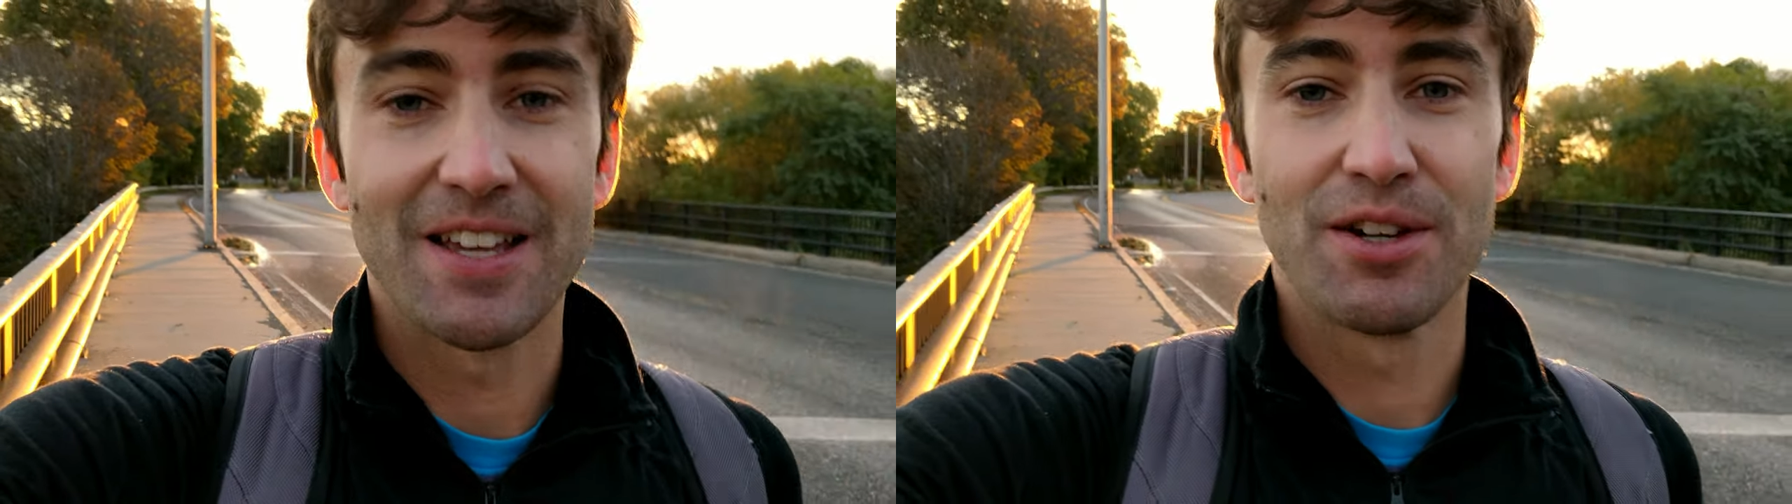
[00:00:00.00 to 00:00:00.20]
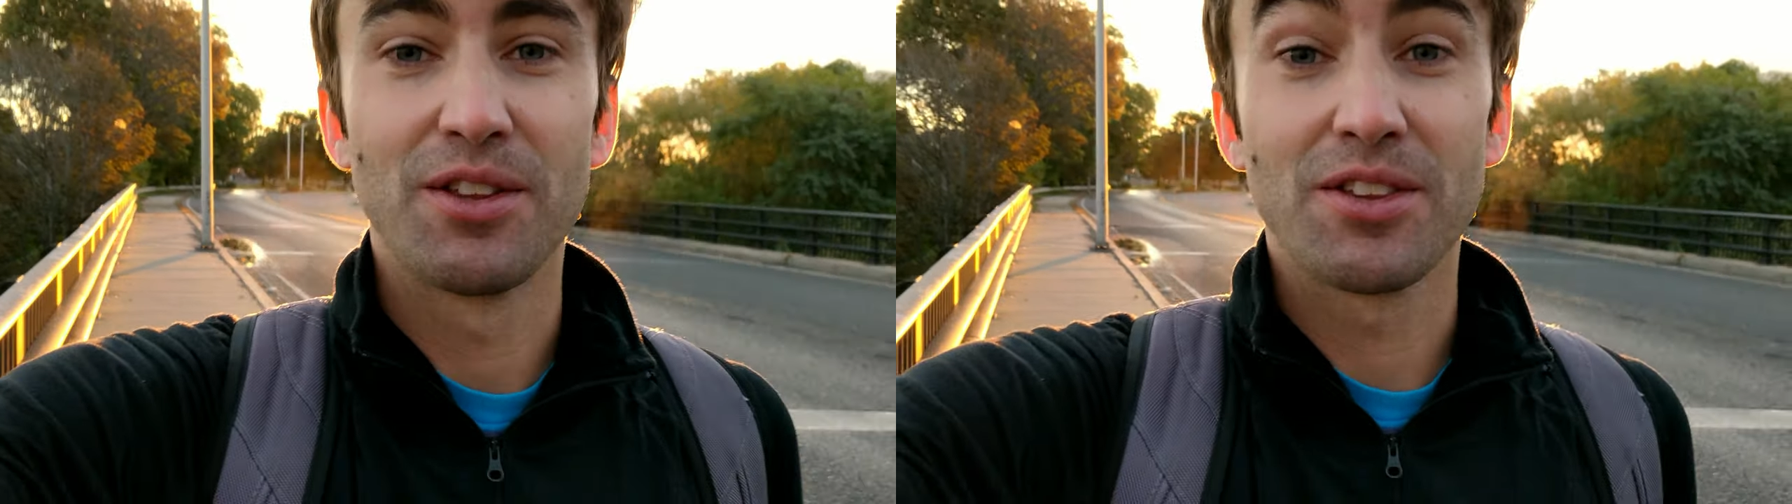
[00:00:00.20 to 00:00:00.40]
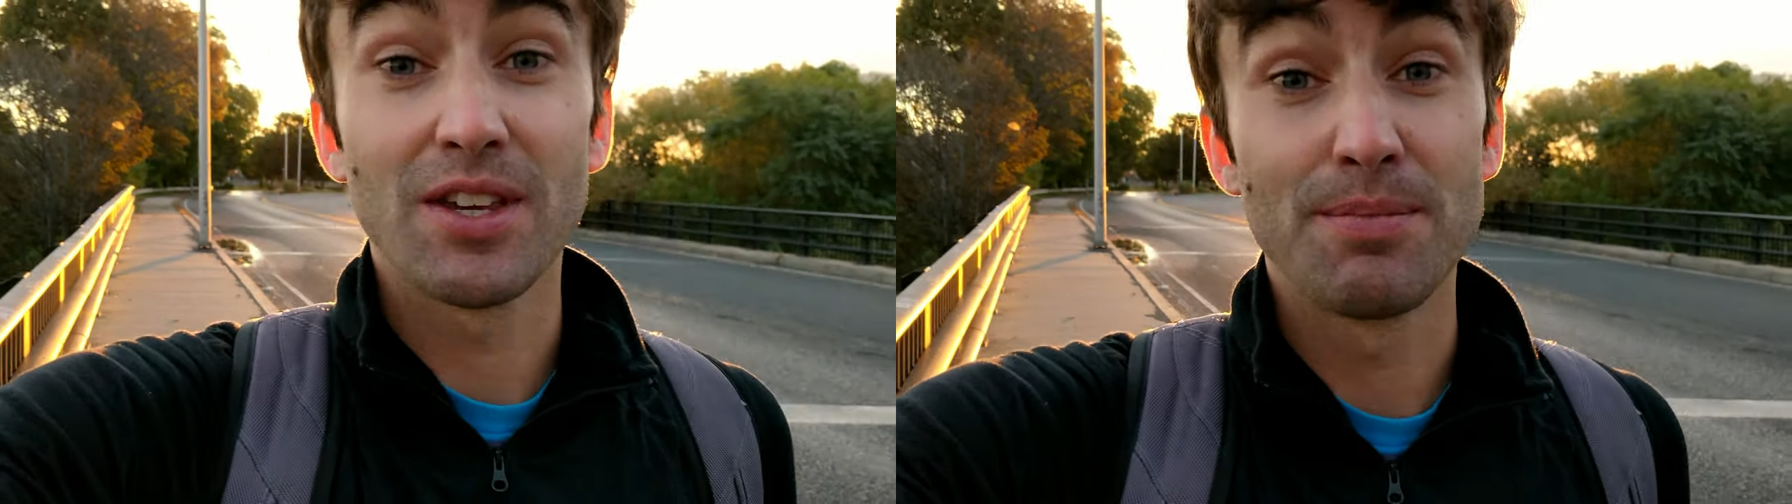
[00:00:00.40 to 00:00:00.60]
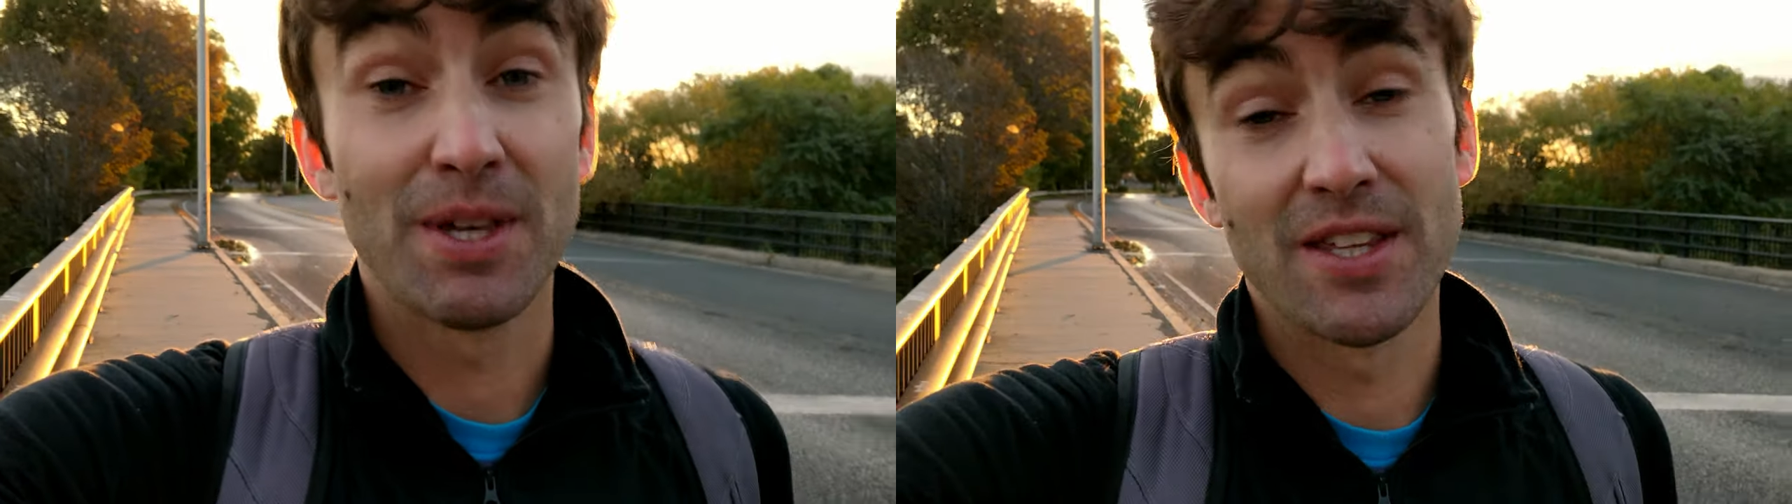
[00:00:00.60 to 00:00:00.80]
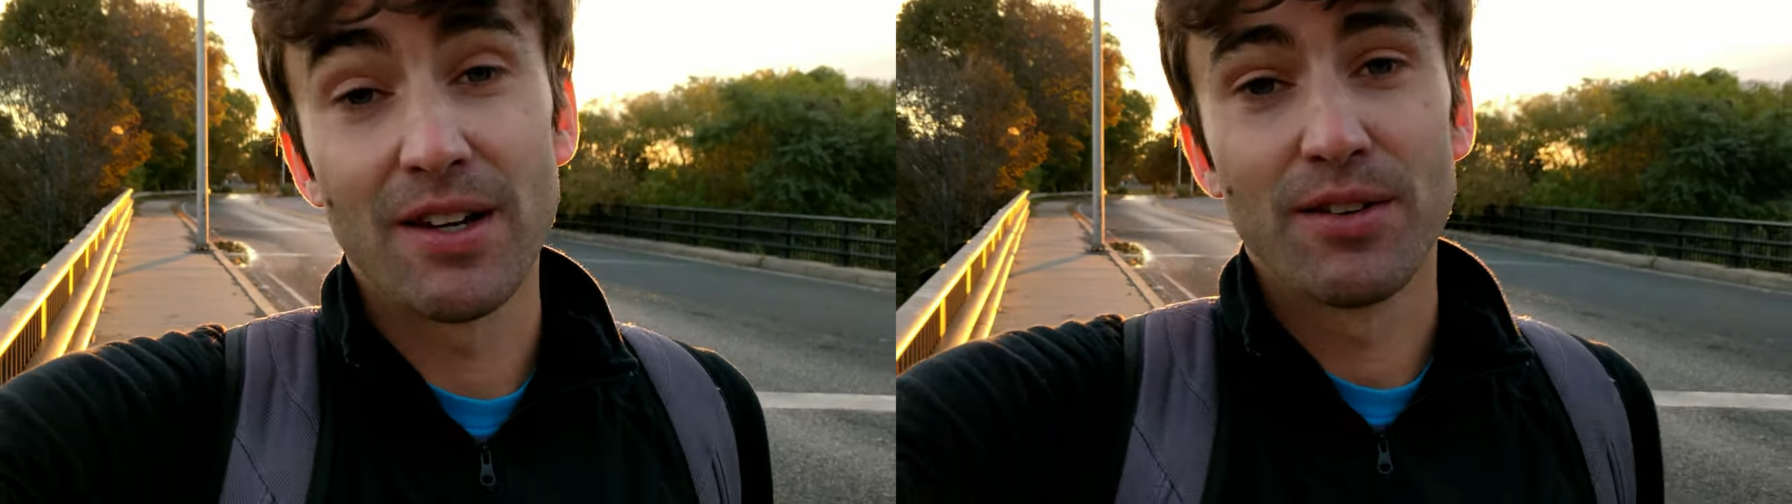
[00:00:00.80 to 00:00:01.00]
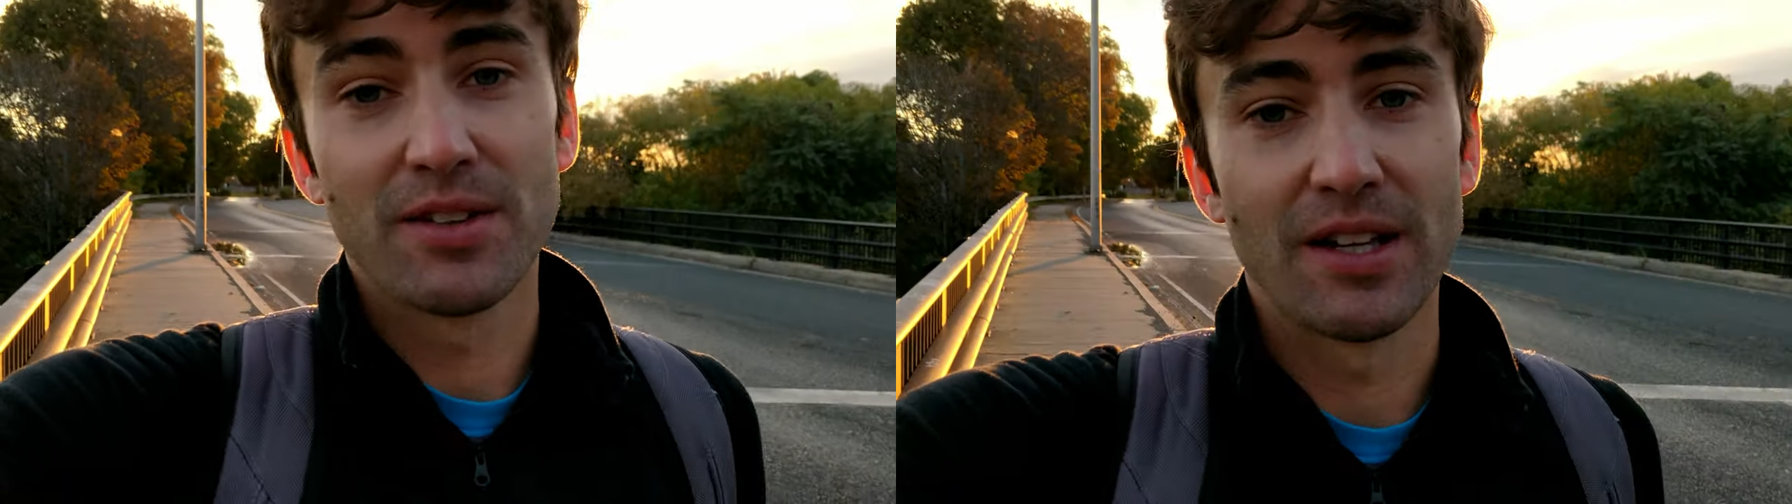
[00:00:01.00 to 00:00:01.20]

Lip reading: I couldn't sleep because that was